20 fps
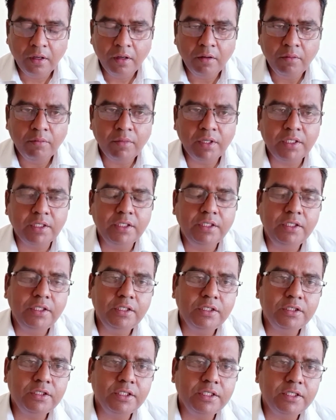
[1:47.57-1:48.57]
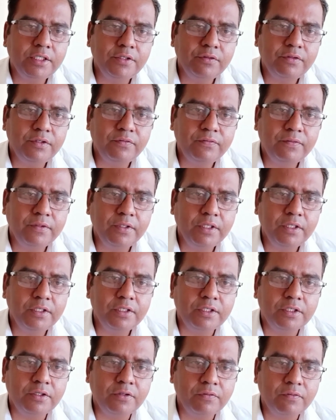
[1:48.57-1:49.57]
But each and every field
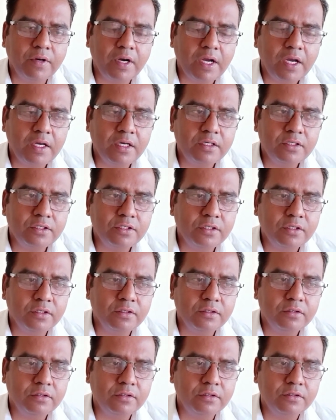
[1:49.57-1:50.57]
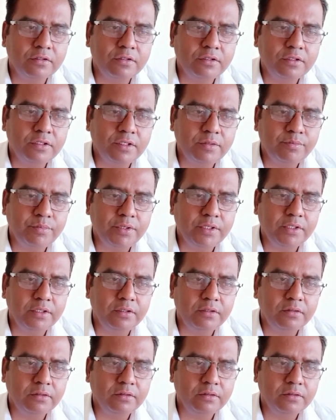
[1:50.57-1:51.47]
requires a separate